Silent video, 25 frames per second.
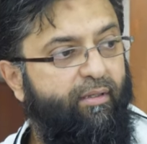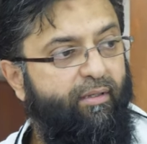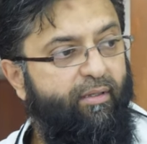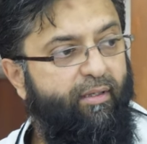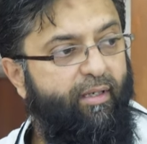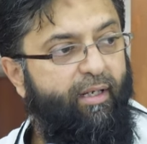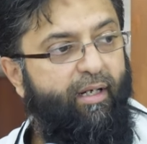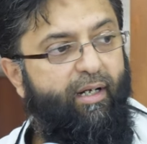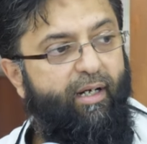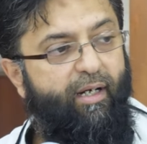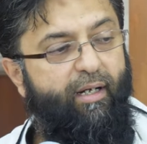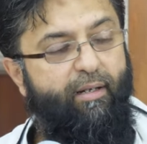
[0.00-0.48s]

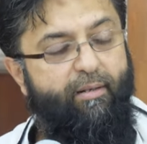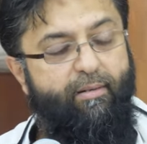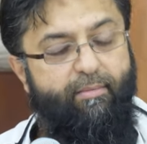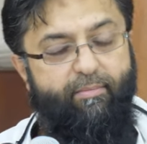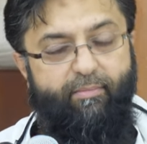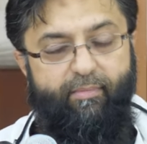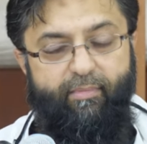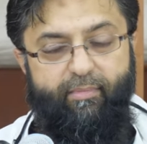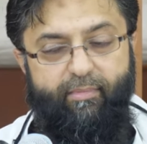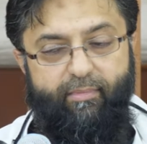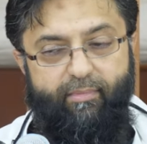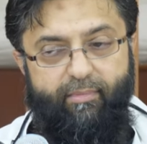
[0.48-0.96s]

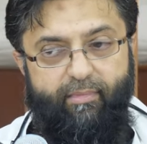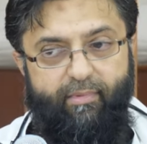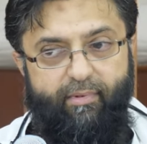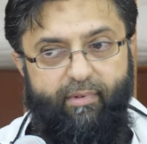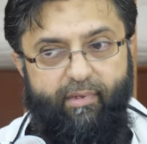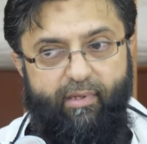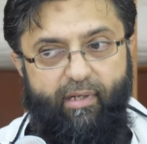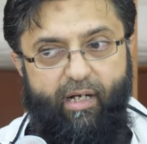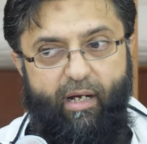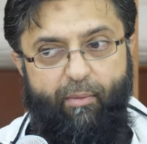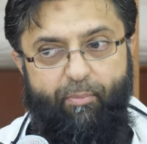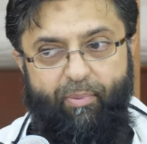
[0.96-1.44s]
um,
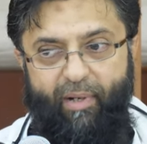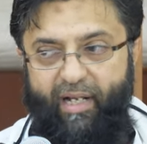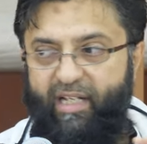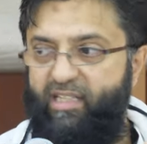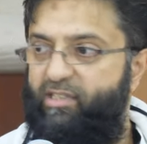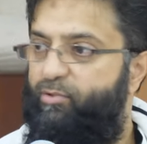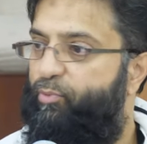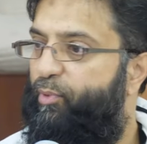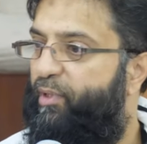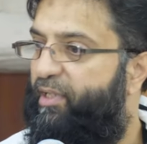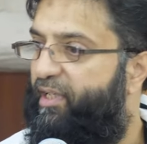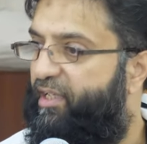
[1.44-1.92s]
a, a
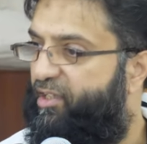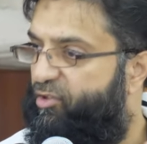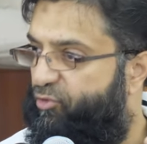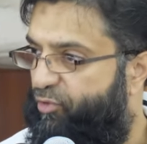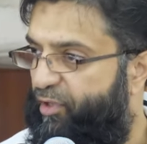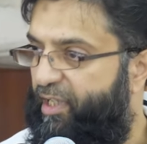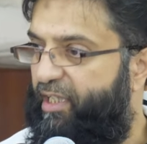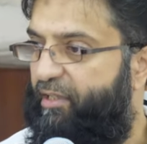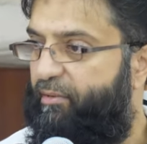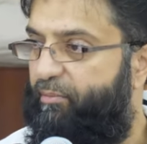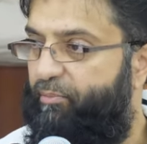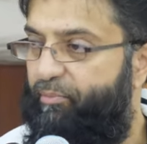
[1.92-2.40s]
place where a
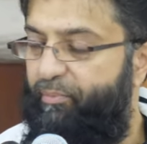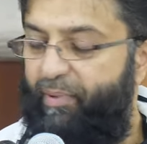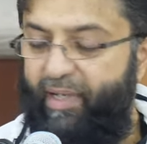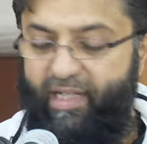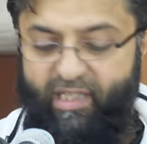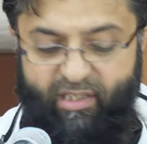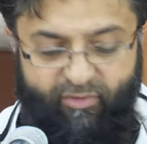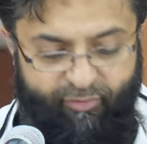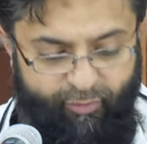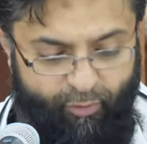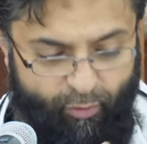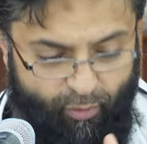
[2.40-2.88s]
tree
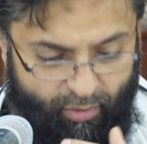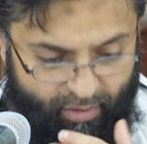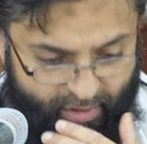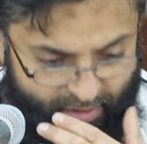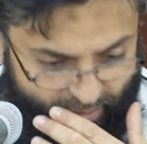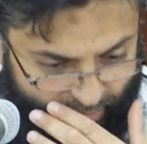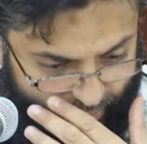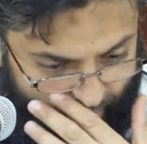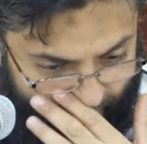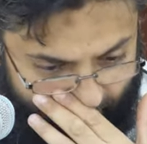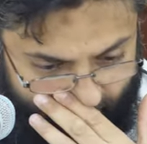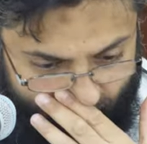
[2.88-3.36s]
bears
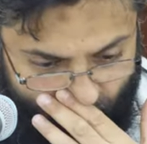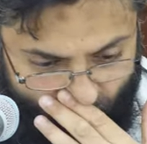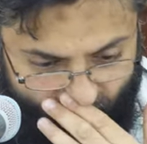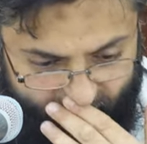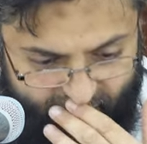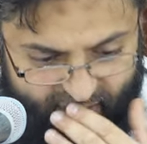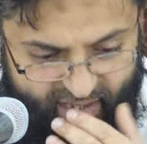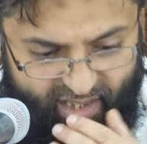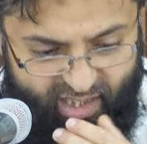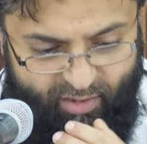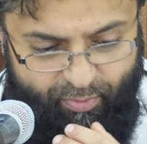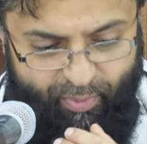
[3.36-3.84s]
fruits, right? What
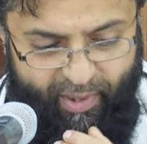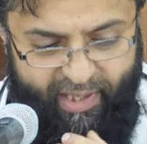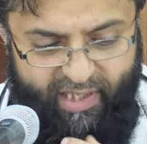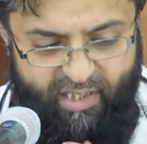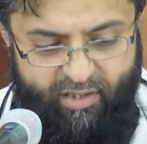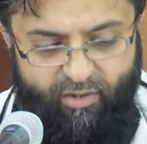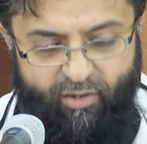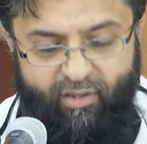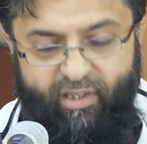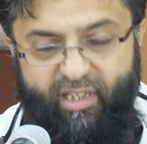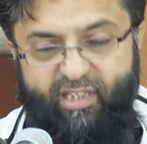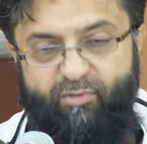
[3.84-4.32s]
is this
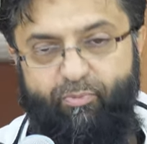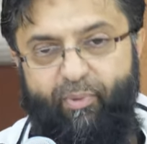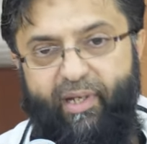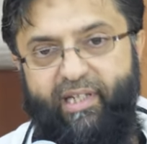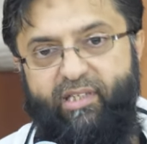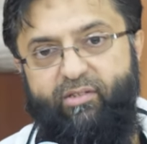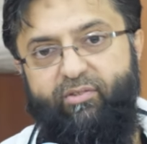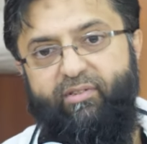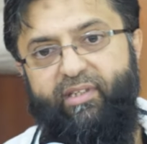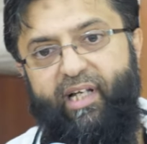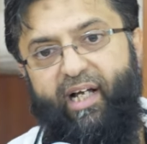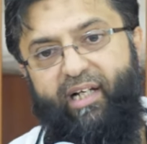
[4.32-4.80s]
based on? It's
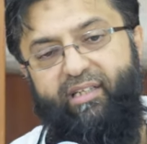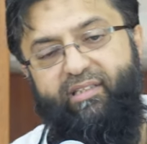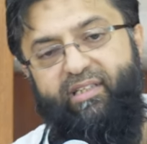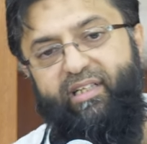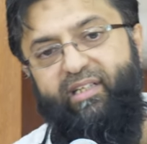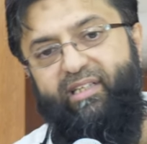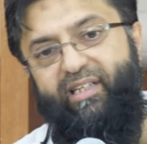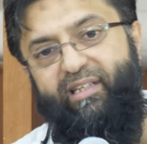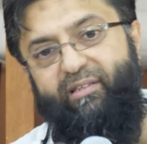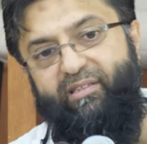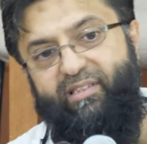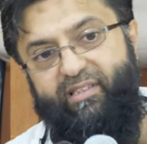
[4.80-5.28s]
based on the
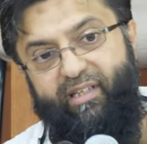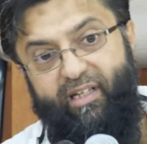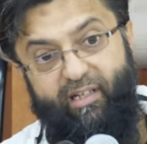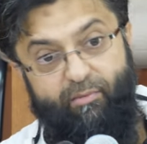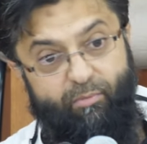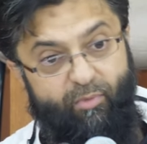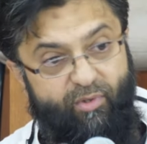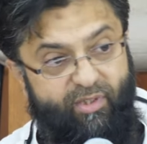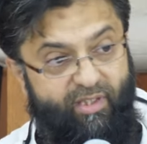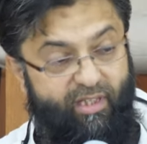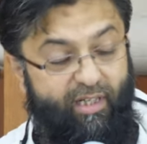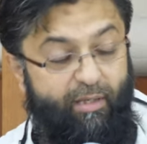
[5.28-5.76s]
hadith in Sahih
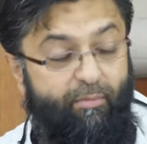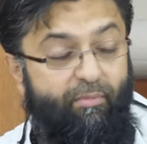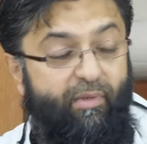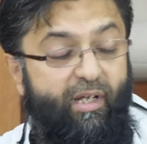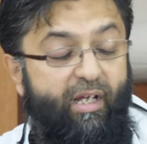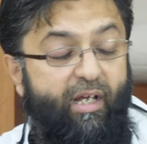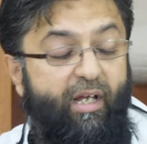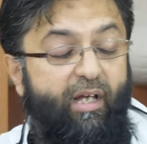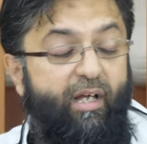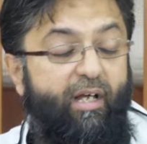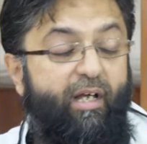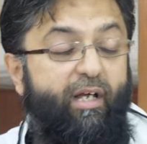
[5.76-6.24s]
Muslim,
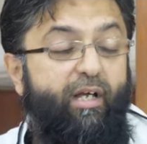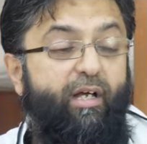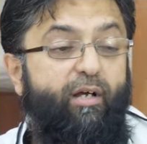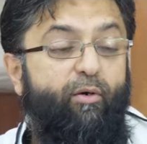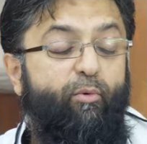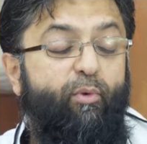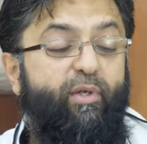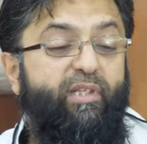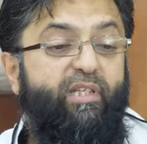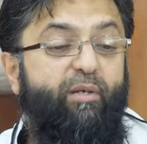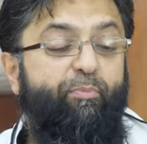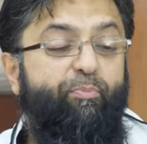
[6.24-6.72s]

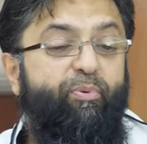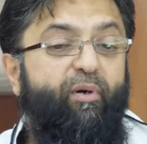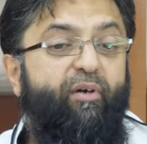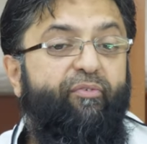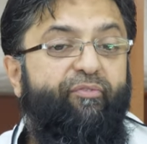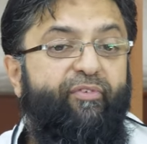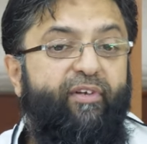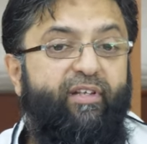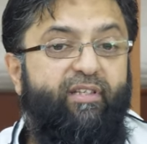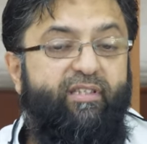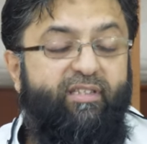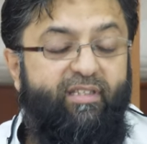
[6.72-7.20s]
where the
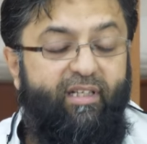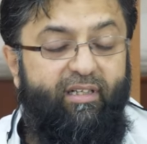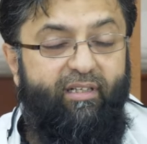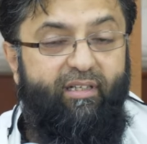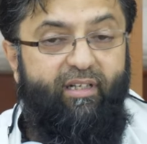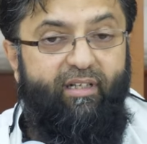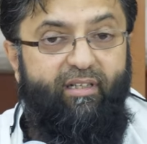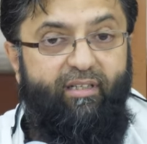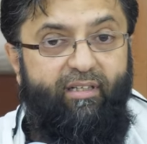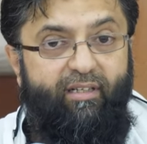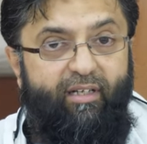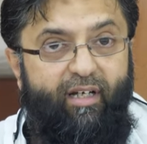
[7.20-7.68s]
Prophet
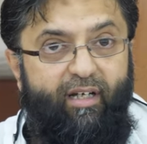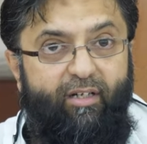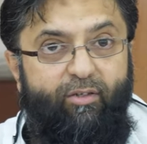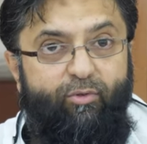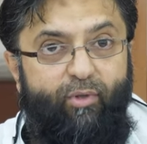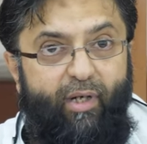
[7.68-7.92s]
sallallahu